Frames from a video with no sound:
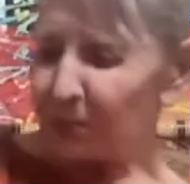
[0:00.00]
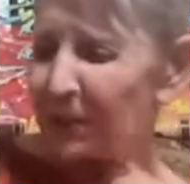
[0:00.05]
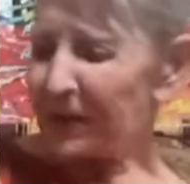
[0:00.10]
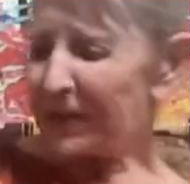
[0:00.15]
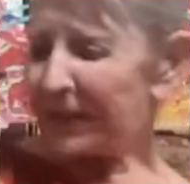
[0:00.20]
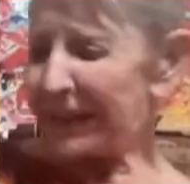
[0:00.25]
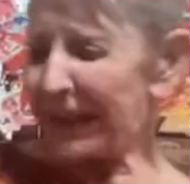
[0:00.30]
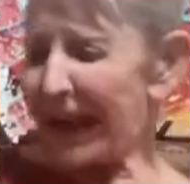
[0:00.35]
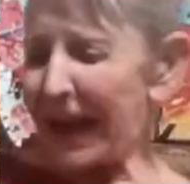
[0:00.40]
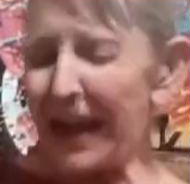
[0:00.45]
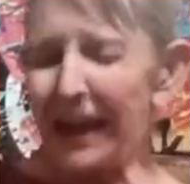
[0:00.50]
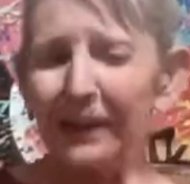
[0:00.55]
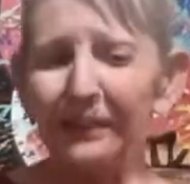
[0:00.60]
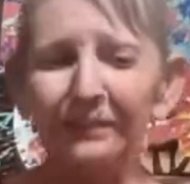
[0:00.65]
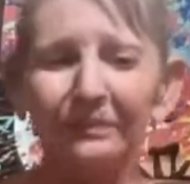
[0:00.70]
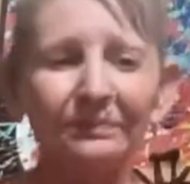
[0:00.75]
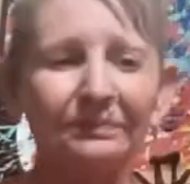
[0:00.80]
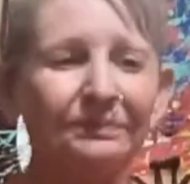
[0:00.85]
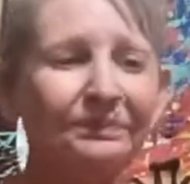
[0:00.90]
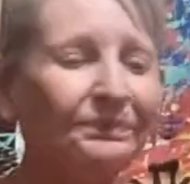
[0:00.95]
with that.
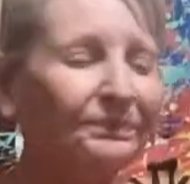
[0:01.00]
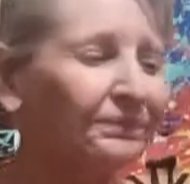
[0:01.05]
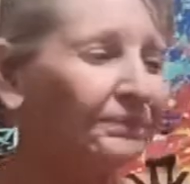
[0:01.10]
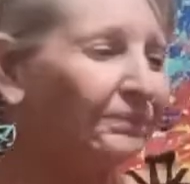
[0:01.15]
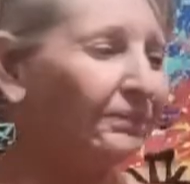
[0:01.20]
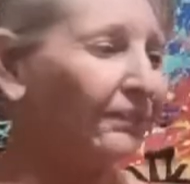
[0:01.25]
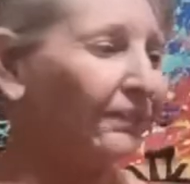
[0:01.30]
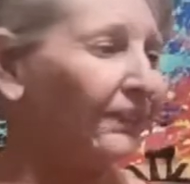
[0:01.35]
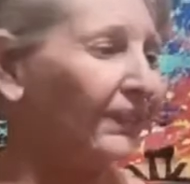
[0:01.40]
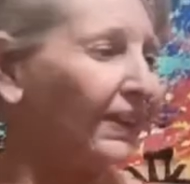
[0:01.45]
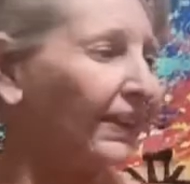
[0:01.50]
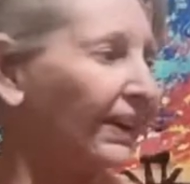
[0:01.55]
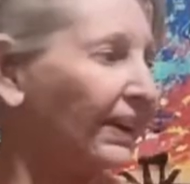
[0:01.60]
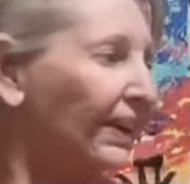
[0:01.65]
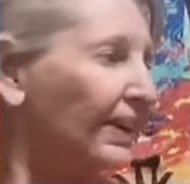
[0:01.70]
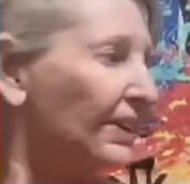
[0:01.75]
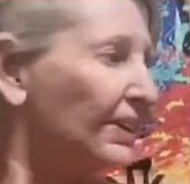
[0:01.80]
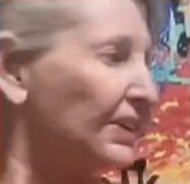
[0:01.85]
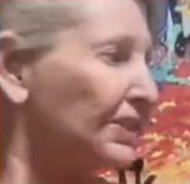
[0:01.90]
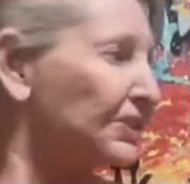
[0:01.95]

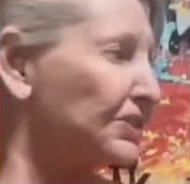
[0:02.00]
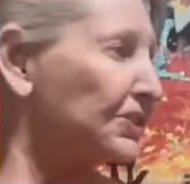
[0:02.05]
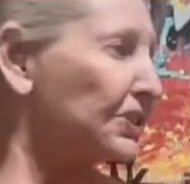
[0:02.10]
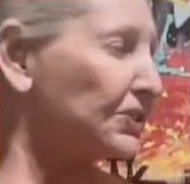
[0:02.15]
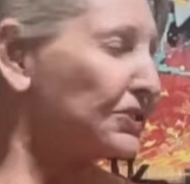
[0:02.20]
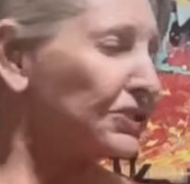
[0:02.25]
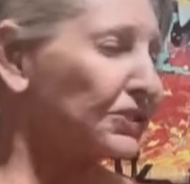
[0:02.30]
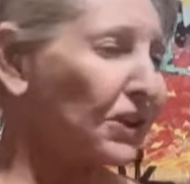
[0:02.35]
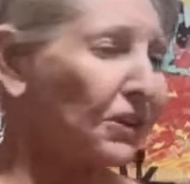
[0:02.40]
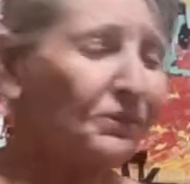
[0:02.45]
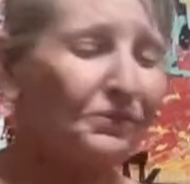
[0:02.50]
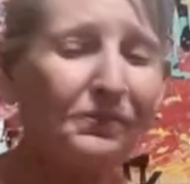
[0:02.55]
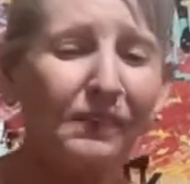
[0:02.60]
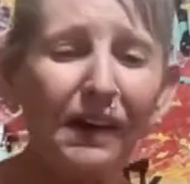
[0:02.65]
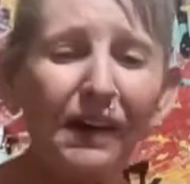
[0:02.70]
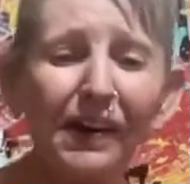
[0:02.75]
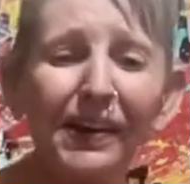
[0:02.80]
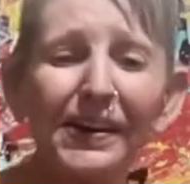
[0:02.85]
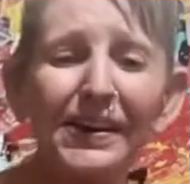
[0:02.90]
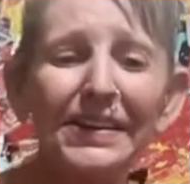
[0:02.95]
So, so
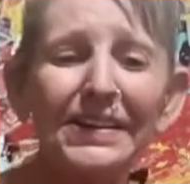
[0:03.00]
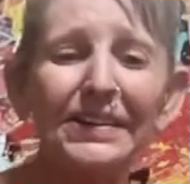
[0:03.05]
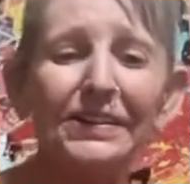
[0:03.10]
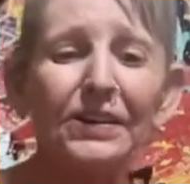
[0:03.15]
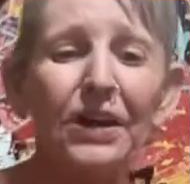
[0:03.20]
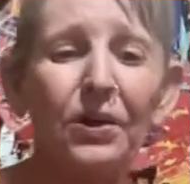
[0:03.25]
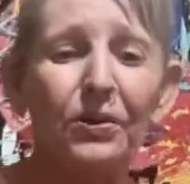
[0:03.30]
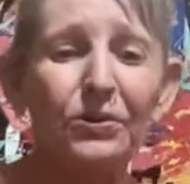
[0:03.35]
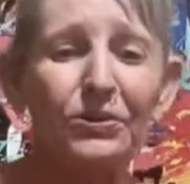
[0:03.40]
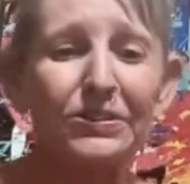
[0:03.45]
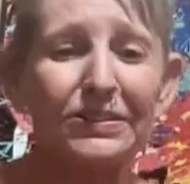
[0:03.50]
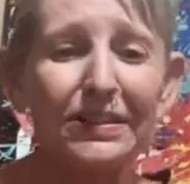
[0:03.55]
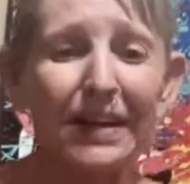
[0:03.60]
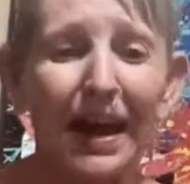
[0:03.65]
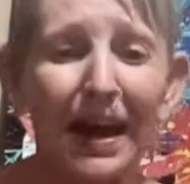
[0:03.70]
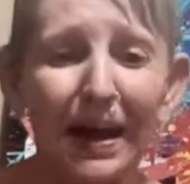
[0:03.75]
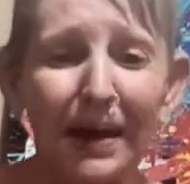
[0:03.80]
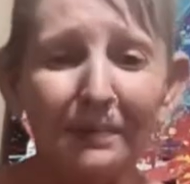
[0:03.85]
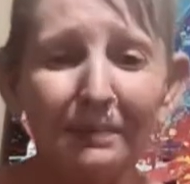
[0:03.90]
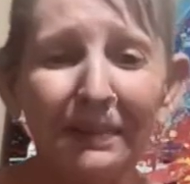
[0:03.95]
far he knows
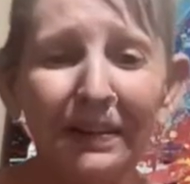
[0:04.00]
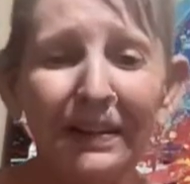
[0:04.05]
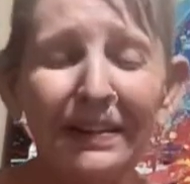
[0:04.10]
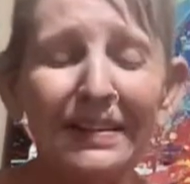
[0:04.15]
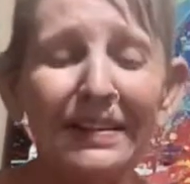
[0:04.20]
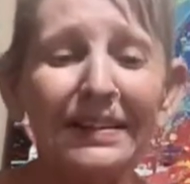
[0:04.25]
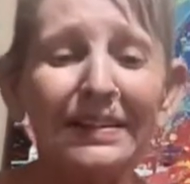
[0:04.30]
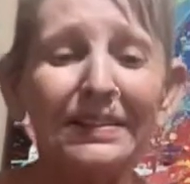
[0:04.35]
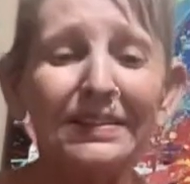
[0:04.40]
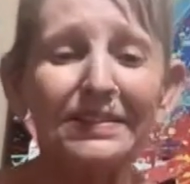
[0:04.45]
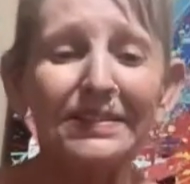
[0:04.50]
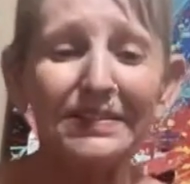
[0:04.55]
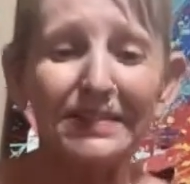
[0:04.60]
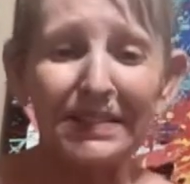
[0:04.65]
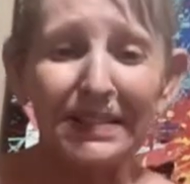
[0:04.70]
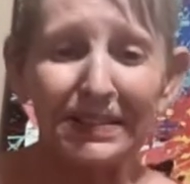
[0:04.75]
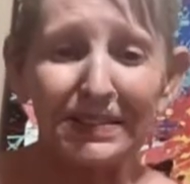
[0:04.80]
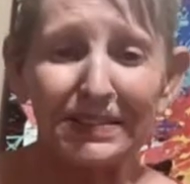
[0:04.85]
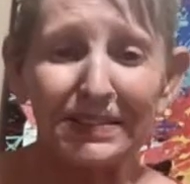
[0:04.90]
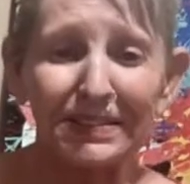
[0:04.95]
come,
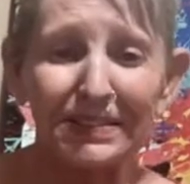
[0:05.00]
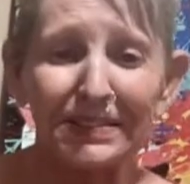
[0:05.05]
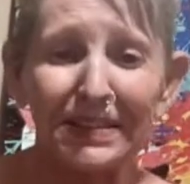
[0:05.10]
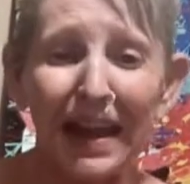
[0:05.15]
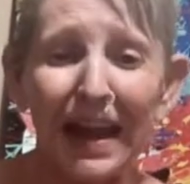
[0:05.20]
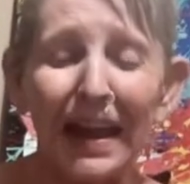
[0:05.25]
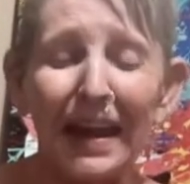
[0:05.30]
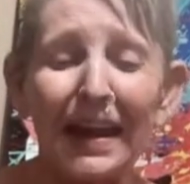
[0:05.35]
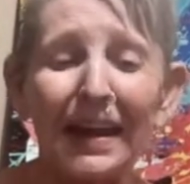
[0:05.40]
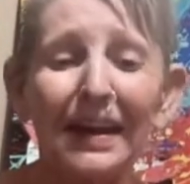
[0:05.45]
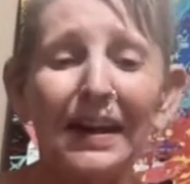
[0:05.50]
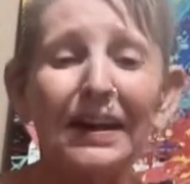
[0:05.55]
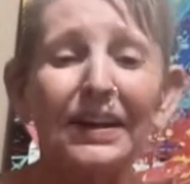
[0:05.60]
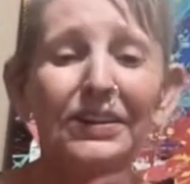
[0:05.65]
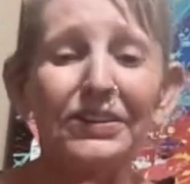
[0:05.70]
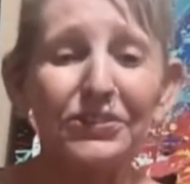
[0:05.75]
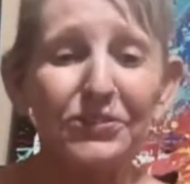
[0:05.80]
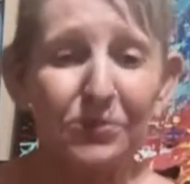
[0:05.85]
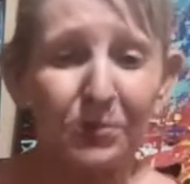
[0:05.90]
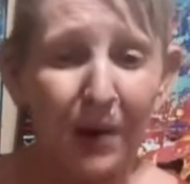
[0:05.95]
sit, stay,
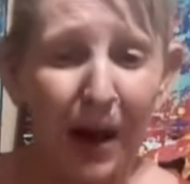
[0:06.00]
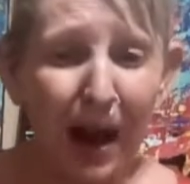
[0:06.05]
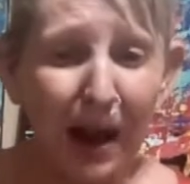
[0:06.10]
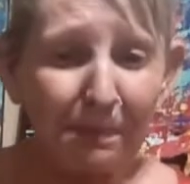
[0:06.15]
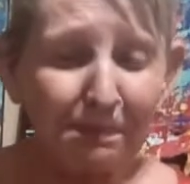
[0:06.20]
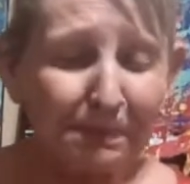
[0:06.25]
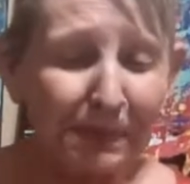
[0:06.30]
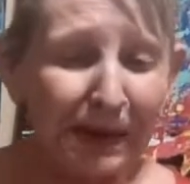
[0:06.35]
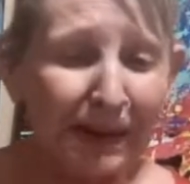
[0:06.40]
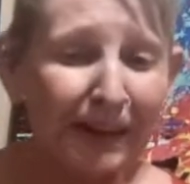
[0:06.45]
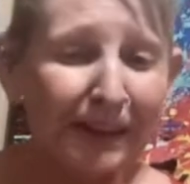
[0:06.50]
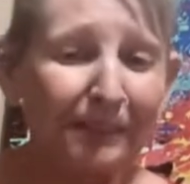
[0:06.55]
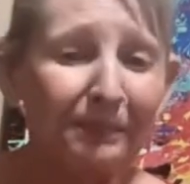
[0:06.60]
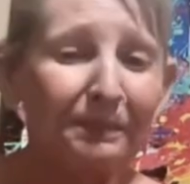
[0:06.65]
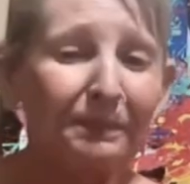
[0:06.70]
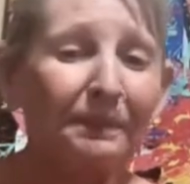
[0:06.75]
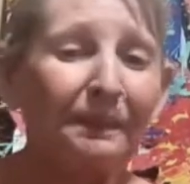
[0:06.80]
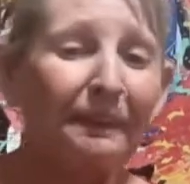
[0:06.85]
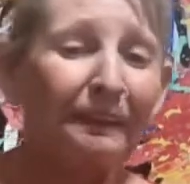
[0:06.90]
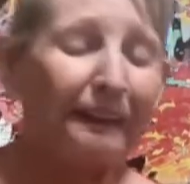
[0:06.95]
drop it.
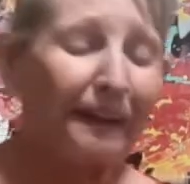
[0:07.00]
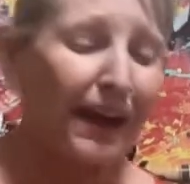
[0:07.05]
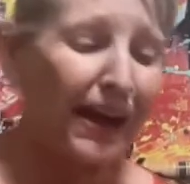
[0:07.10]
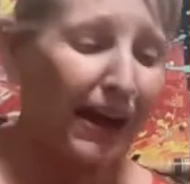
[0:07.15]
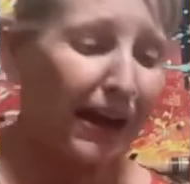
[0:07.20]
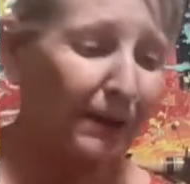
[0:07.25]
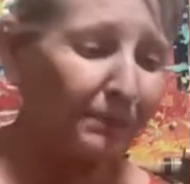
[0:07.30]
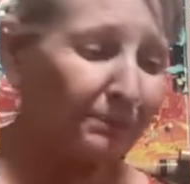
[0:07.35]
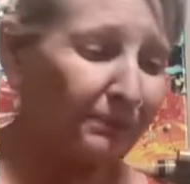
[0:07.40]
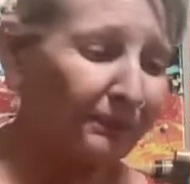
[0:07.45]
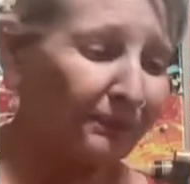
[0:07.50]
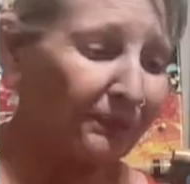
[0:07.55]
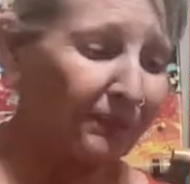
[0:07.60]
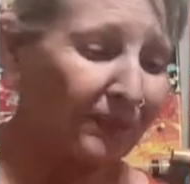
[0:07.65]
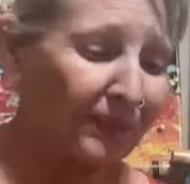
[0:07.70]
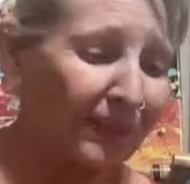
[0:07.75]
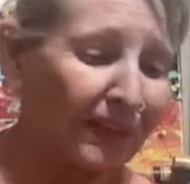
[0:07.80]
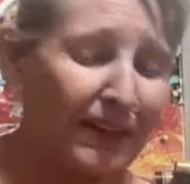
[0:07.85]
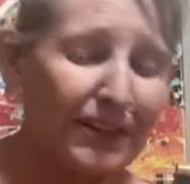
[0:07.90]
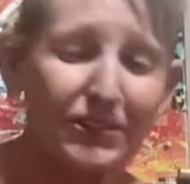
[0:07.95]
Um,
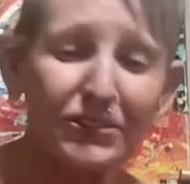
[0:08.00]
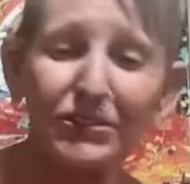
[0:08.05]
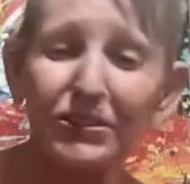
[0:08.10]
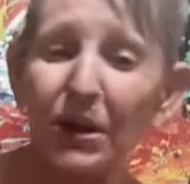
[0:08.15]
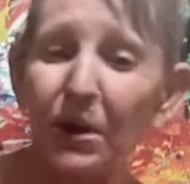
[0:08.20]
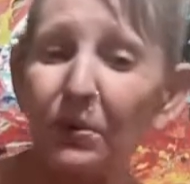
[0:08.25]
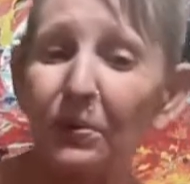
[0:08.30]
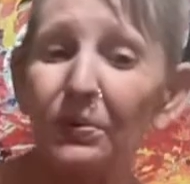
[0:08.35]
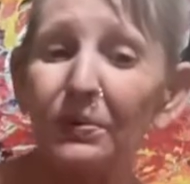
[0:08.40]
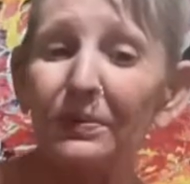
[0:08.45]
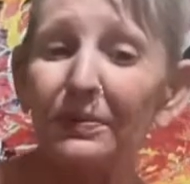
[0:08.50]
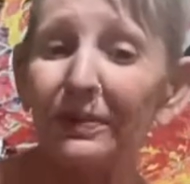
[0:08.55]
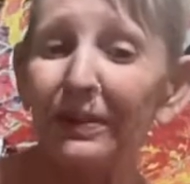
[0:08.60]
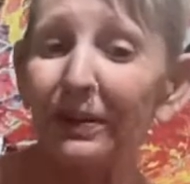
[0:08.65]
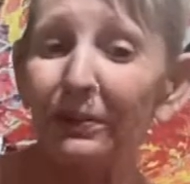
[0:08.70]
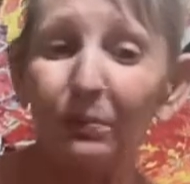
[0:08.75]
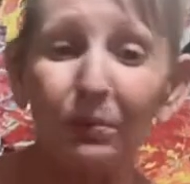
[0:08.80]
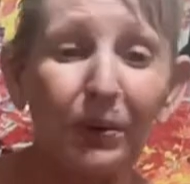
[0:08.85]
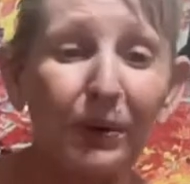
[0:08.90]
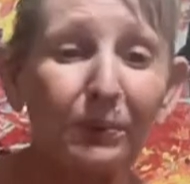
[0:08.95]
so
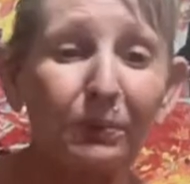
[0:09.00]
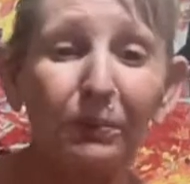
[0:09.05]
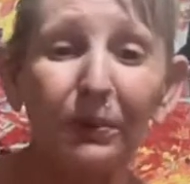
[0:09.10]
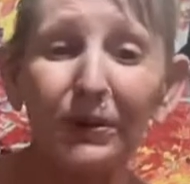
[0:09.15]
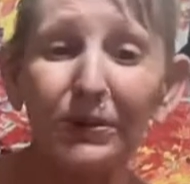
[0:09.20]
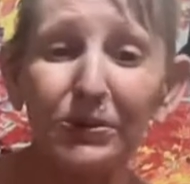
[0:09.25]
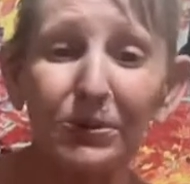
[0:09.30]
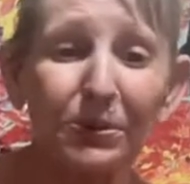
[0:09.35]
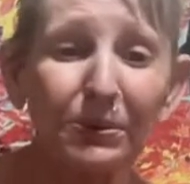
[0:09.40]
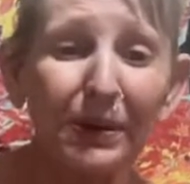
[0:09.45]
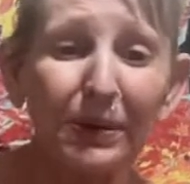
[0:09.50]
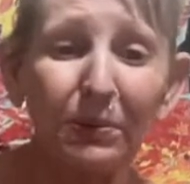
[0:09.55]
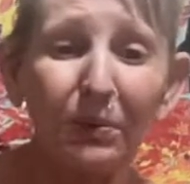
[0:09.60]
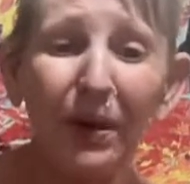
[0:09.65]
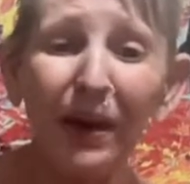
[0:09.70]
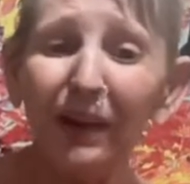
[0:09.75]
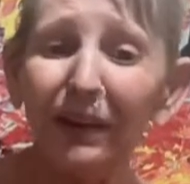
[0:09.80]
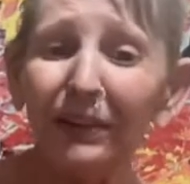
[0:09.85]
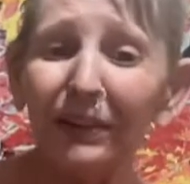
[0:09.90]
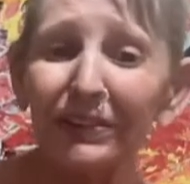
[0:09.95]
we're, we're doing
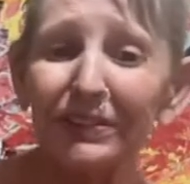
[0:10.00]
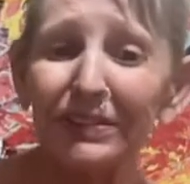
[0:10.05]
well.